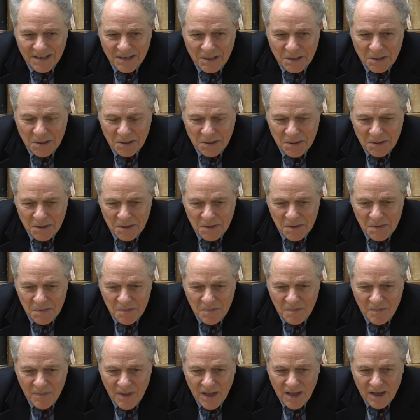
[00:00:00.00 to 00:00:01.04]

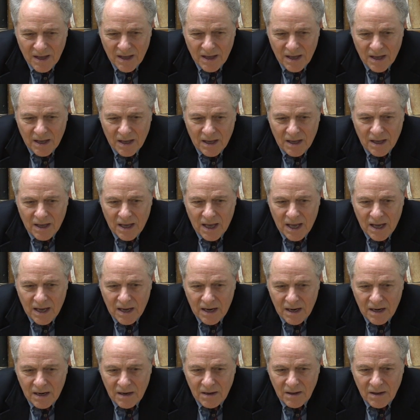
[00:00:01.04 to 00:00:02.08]
um,
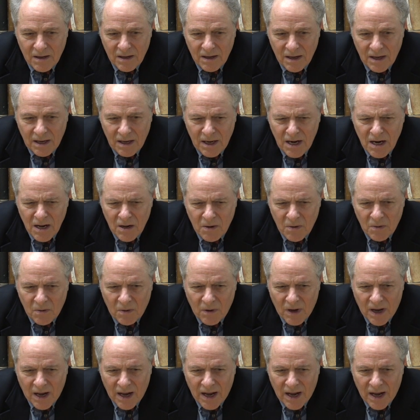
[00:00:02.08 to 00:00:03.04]
and you know